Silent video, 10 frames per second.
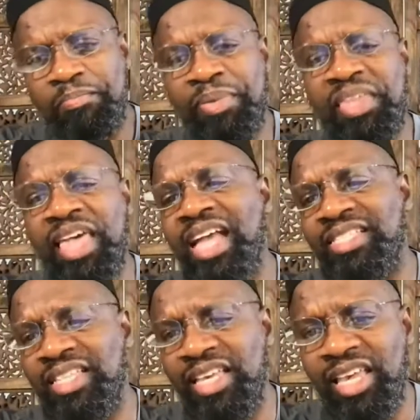be
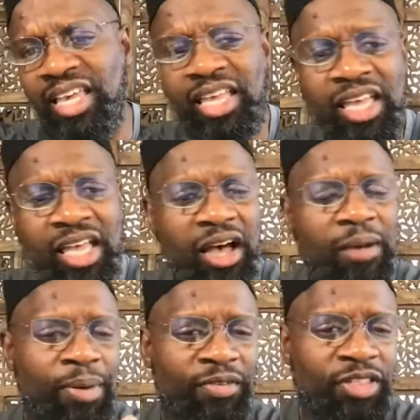dhatihi
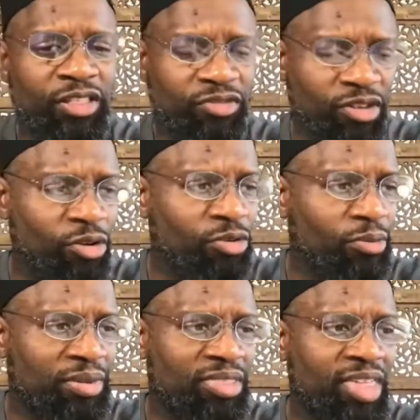above the throne,
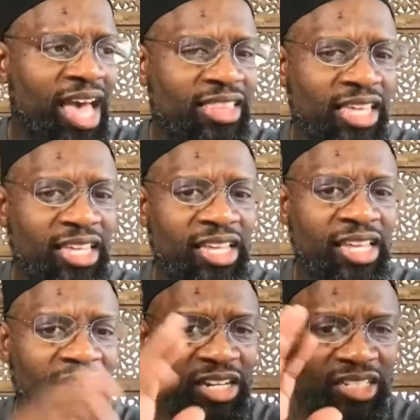or be
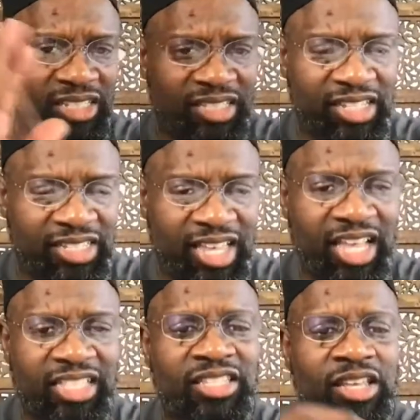dhatihi
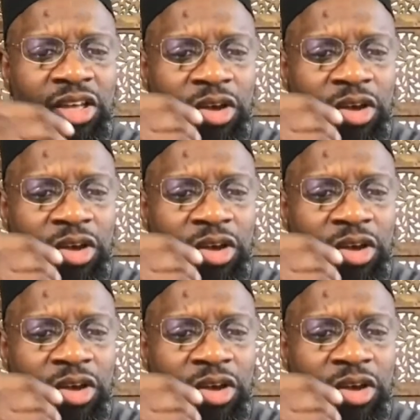descends,